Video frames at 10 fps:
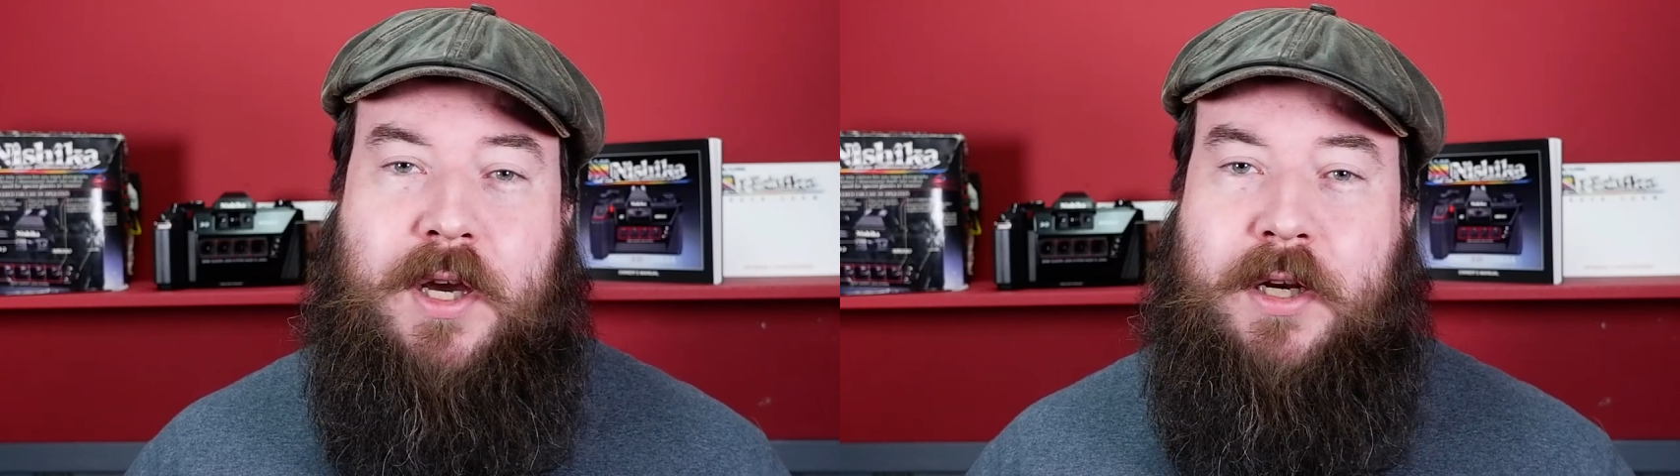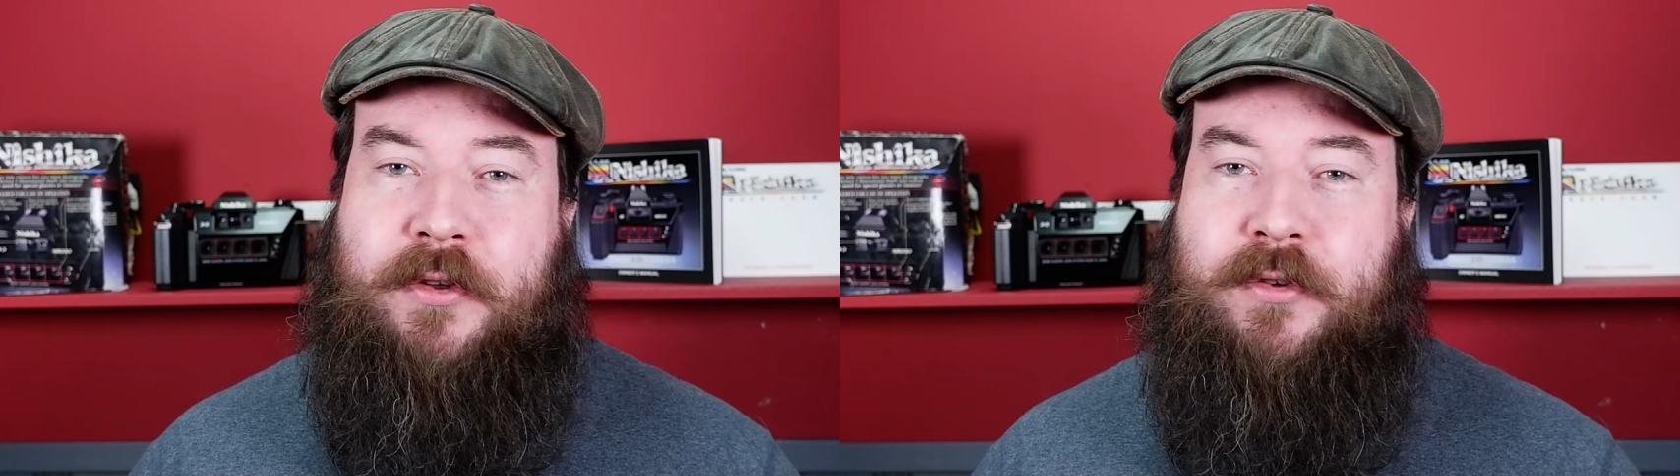
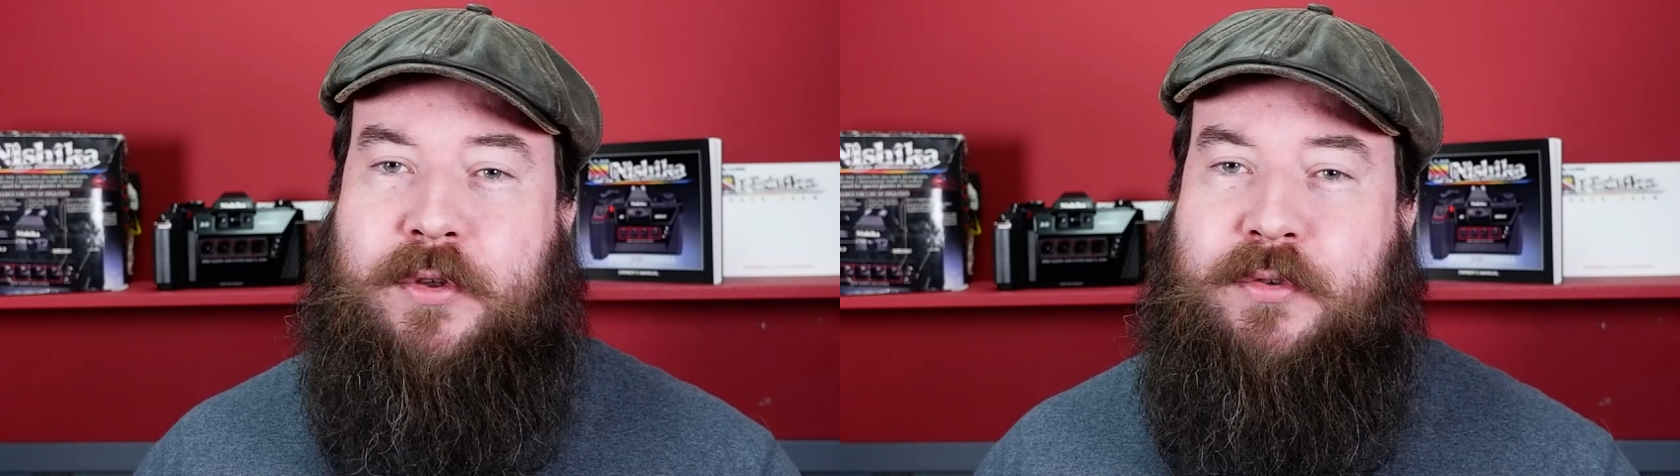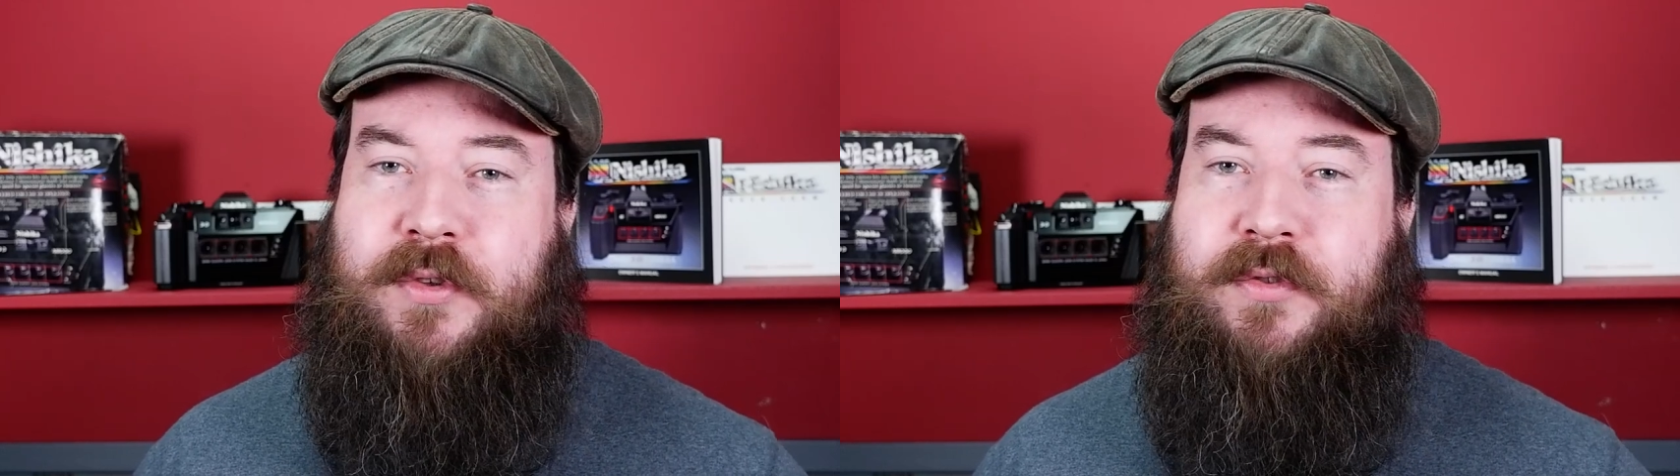an
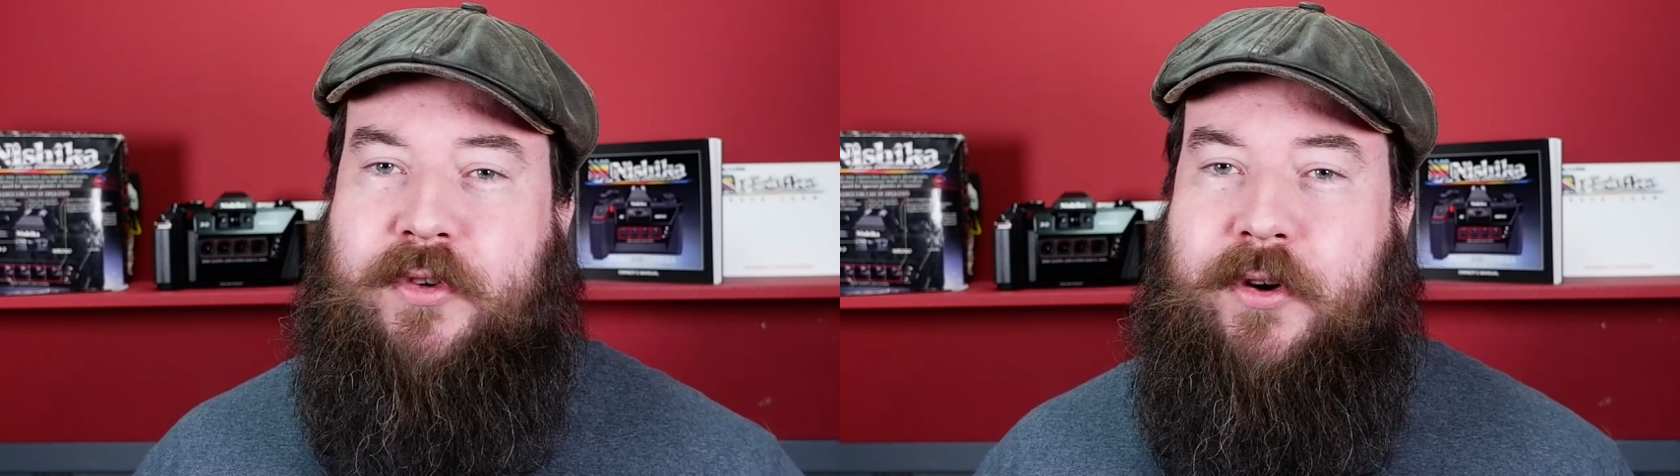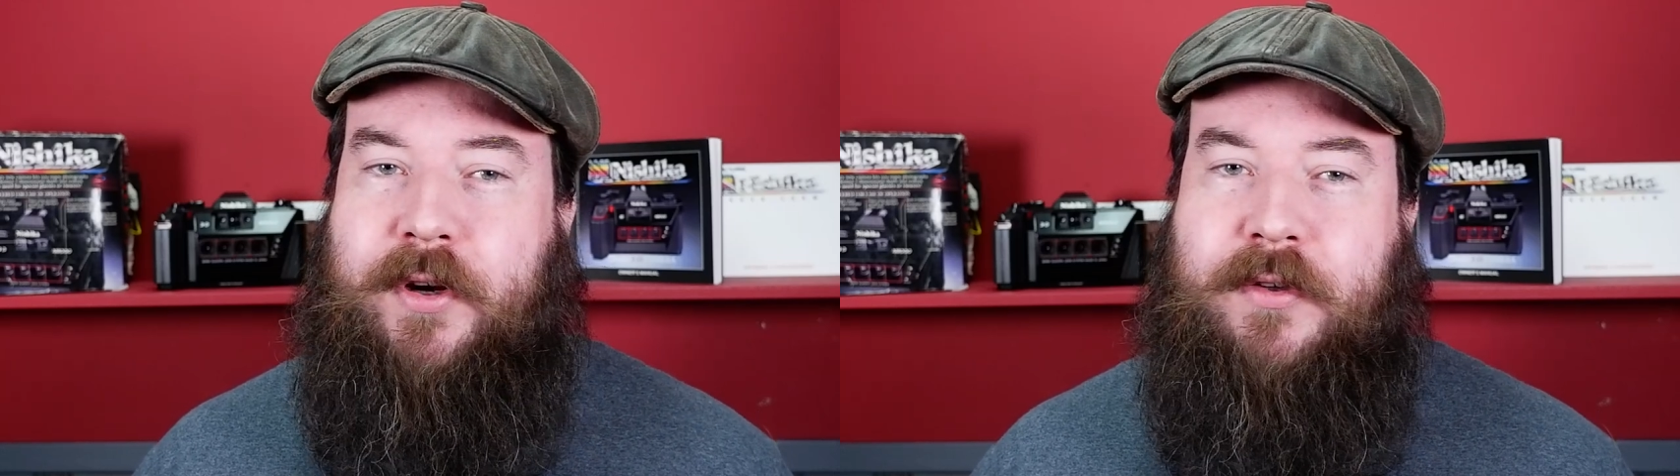exclusive
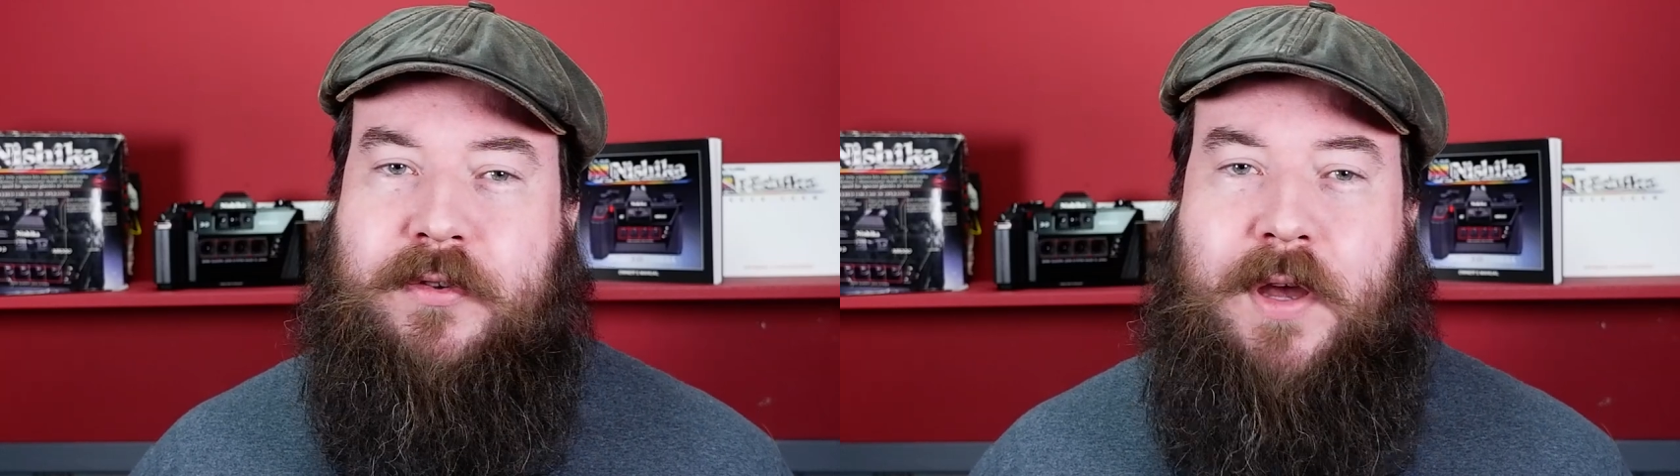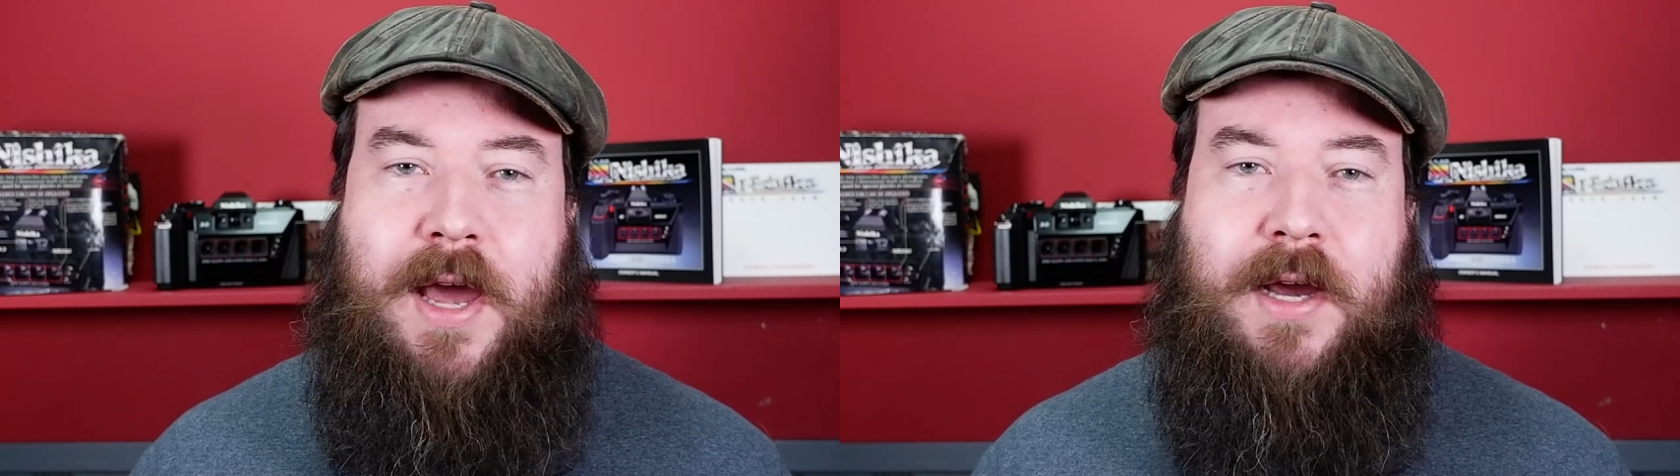series,